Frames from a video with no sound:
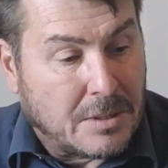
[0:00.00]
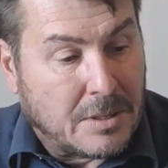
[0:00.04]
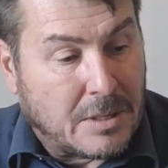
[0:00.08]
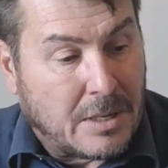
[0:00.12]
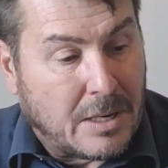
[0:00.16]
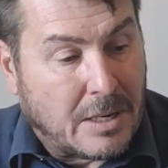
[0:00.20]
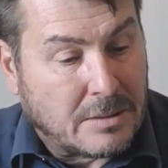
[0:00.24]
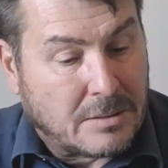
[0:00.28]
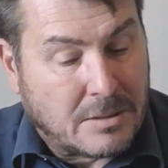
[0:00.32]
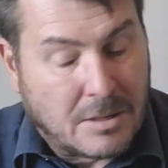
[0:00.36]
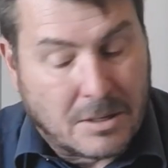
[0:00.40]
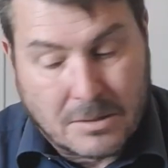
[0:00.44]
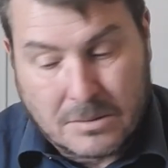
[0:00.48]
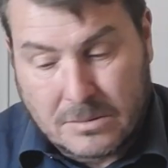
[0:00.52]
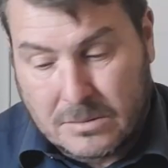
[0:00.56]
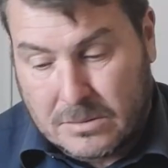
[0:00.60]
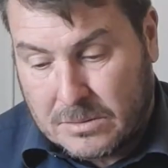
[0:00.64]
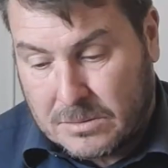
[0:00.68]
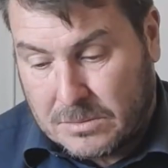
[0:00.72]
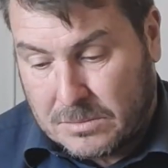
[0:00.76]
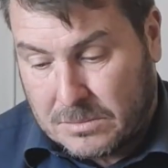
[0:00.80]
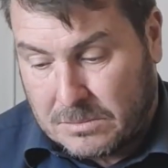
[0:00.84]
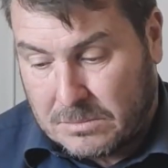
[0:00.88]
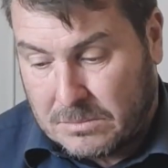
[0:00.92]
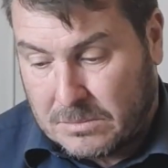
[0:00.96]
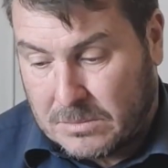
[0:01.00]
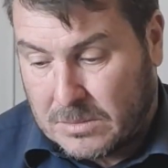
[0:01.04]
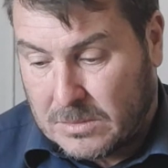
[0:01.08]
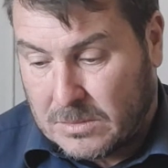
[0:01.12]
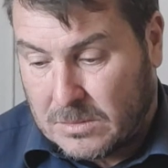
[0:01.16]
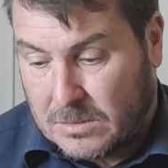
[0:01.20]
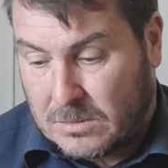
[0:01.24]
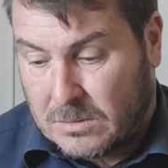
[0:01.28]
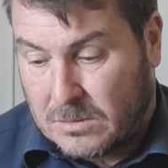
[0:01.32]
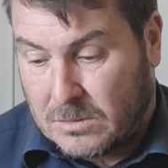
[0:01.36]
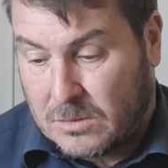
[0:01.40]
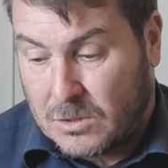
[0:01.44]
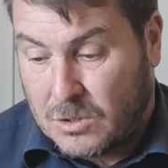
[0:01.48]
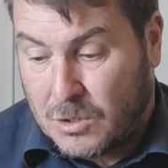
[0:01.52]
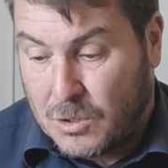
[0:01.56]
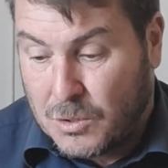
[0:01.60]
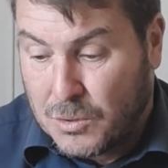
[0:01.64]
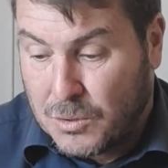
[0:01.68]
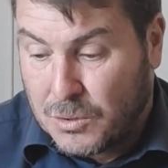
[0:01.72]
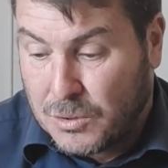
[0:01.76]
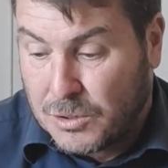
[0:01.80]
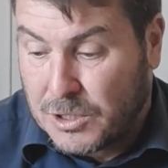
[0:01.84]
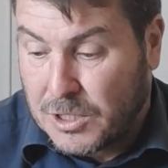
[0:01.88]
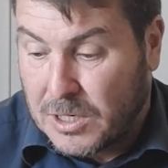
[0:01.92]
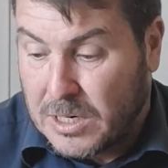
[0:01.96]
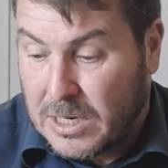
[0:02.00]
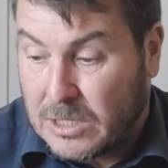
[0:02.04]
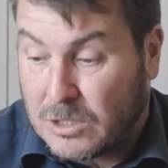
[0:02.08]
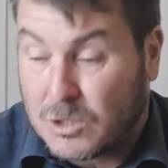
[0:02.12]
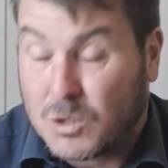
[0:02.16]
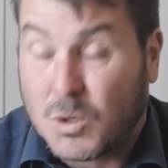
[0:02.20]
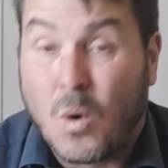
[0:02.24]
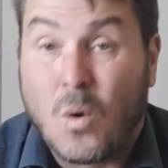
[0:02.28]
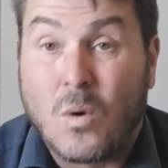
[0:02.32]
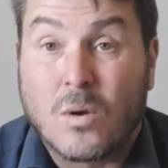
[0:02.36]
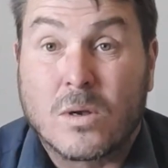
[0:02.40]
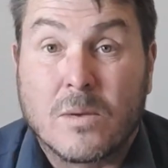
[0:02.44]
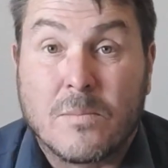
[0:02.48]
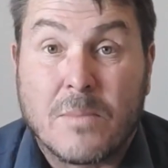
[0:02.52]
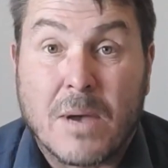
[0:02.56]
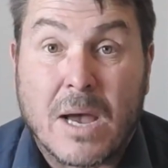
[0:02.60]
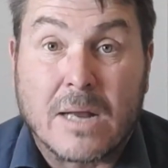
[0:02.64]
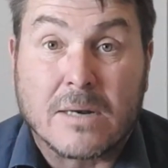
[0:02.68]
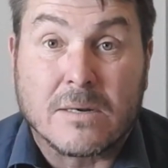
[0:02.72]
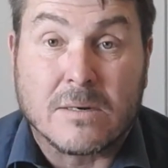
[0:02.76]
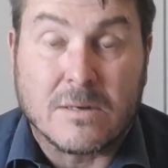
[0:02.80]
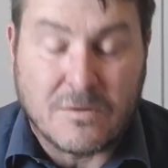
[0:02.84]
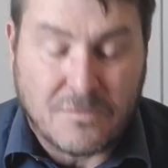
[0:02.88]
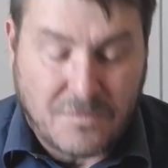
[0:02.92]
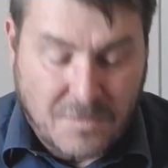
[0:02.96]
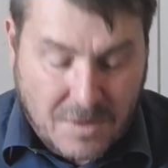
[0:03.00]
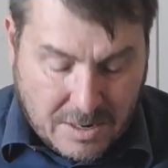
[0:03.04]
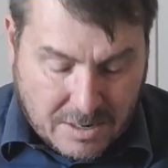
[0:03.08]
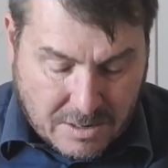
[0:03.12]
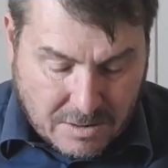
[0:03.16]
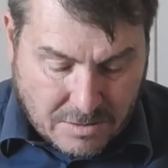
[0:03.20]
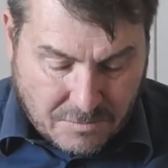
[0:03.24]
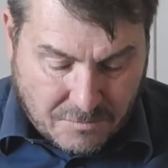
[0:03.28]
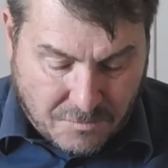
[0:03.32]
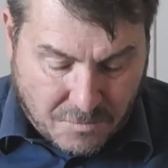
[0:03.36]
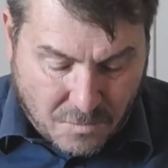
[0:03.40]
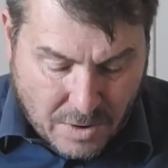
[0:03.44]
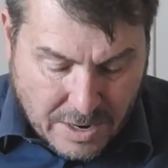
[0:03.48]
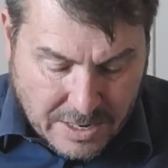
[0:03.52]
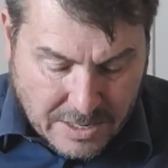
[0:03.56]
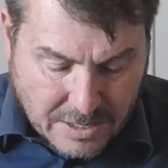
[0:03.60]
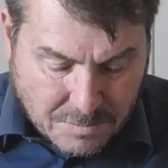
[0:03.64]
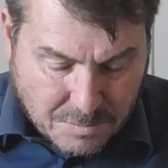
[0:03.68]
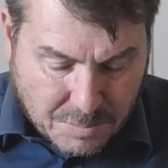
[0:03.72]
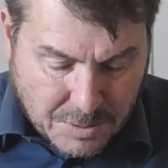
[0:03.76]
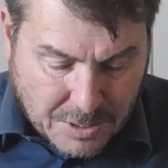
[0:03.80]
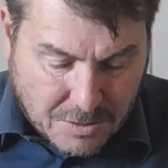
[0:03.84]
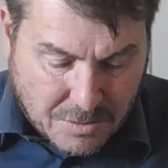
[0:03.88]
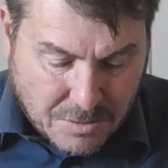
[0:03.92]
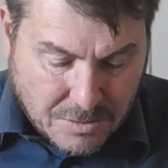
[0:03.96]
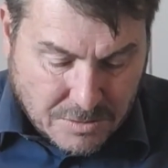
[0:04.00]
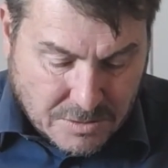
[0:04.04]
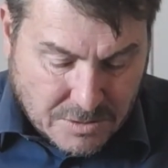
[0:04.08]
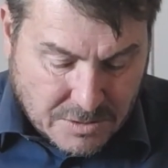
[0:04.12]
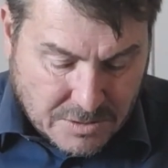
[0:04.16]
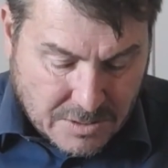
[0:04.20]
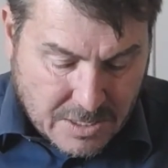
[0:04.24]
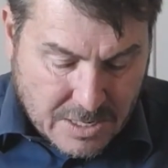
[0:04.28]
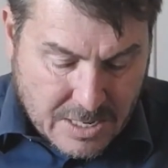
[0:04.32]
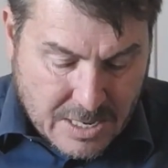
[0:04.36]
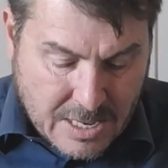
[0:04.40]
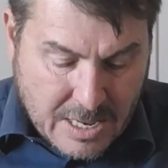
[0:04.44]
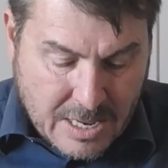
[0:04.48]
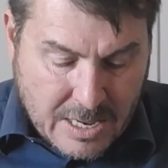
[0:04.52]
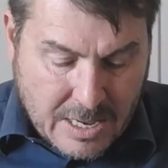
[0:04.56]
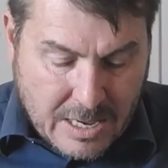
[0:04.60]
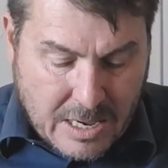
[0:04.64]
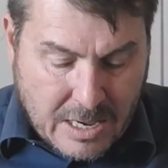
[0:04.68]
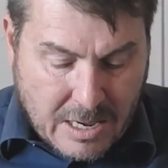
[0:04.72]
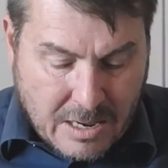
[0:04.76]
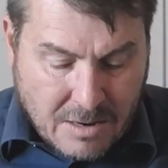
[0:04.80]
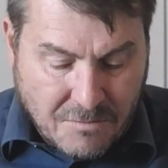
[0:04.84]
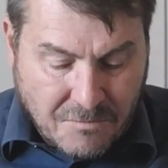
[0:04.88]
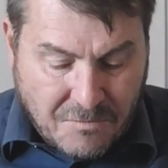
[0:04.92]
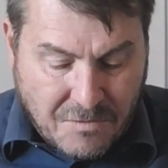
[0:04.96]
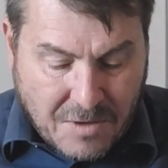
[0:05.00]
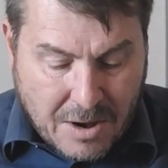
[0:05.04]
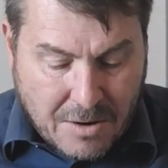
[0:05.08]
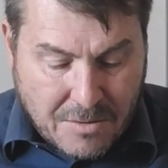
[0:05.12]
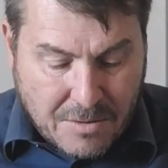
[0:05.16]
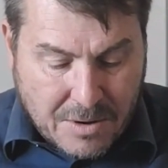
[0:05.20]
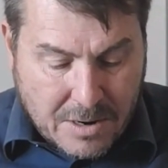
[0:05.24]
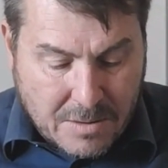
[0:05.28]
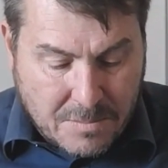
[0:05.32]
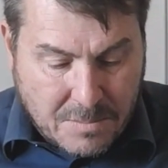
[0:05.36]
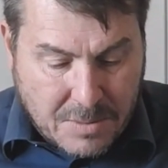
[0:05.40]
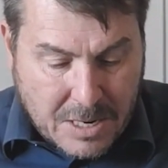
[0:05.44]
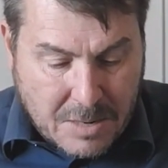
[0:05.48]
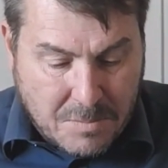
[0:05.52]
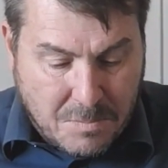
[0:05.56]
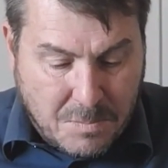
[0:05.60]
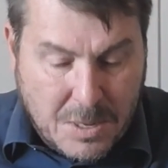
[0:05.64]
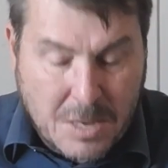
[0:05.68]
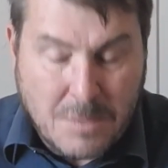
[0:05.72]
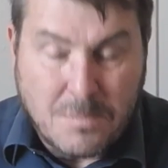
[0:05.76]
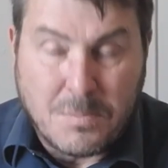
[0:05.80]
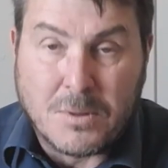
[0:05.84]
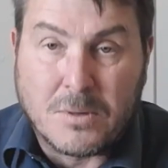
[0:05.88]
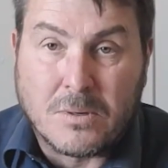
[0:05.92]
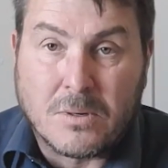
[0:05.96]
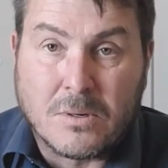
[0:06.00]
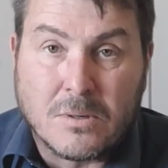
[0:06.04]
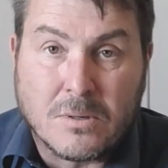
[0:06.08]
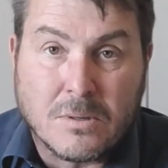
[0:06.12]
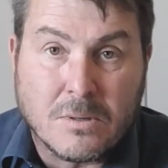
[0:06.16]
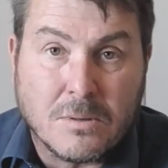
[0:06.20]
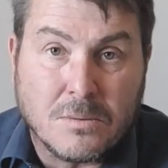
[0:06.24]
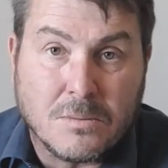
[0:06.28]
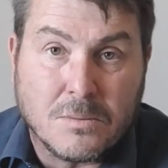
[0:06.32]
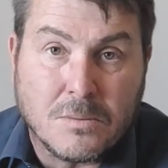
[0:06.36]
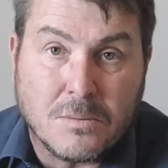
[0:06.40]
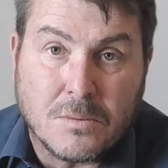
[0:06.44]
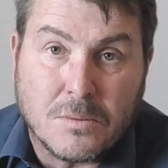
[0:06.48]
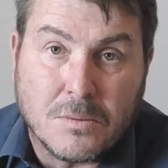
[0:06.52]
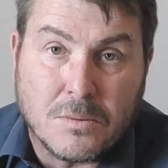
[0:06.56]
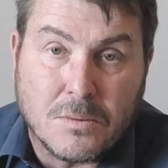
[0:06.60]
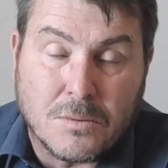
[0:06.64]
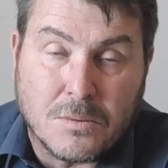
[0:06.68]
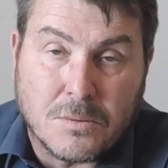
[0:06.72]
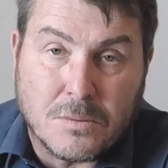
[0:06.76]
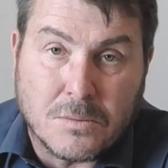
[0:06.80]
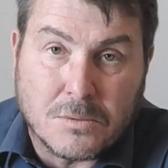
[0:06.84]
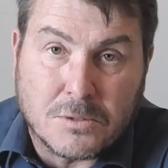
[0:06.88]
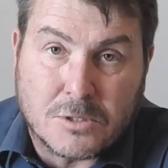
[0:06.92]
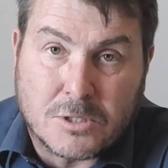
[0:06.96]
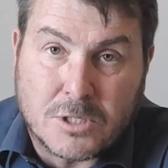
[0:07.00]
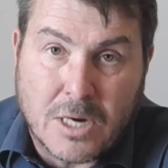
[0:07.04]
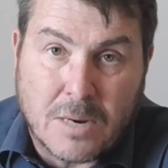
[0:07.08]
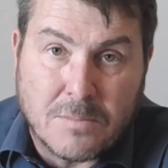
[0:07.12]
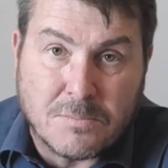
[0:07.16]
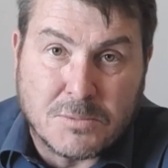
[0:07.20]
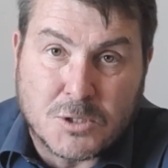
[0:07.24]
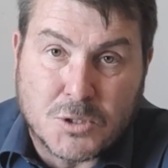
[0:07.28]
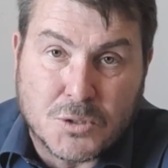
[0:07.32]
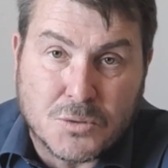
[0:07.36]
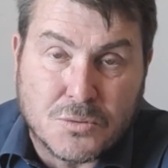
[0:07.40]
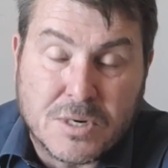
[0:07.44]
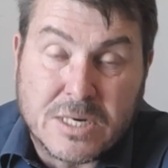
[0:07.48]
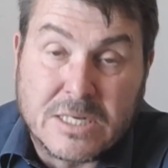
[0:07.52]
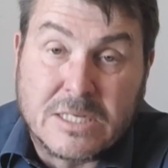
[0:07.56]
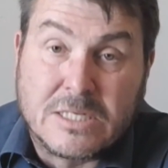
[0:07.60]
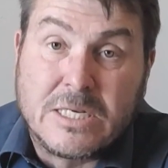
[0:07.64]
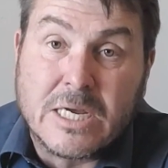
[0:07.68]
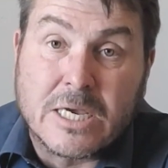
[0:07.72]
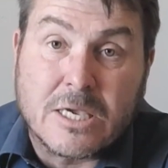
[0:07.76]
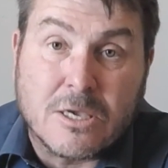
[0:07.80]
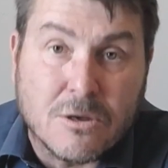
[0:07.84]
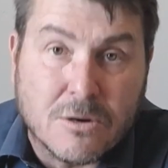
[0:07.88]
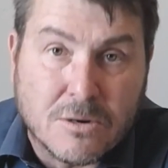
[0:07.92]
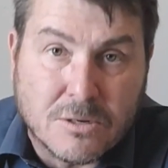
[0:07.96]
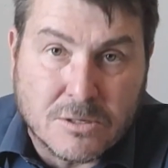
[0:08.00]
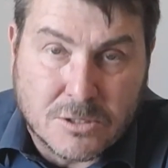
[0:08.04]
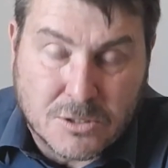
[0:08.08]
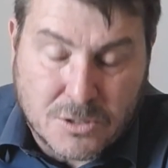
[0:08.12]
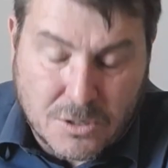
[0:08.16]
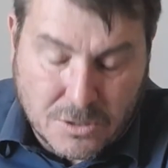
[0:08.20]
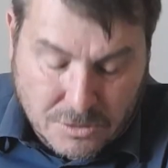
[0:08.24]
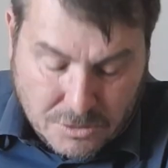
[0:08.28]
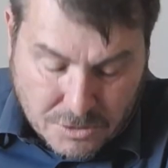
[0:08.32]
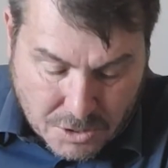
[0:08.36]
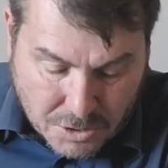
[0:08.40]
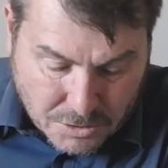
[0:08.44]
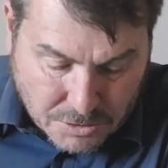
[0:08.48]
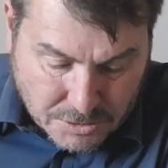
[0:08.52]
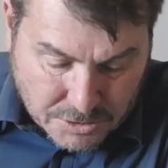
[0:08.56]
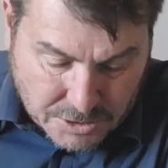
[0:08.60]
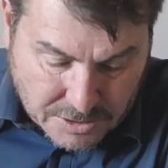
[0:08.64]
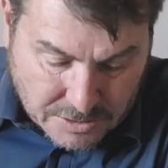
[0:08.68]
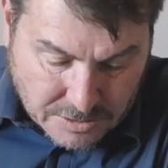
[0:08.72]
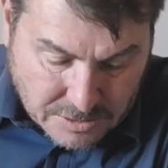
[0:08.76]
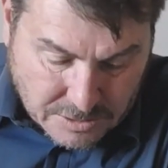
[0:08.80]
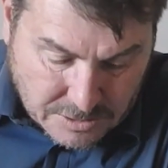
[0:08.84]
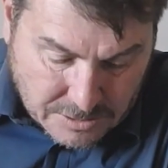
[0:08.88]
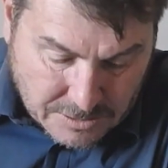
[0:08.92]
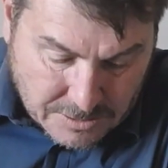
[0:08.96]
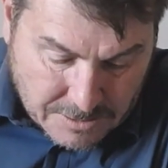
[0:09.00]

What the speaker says: don't usually talk about it if I can avoid it, because invariably people jump to ridiculous conclusions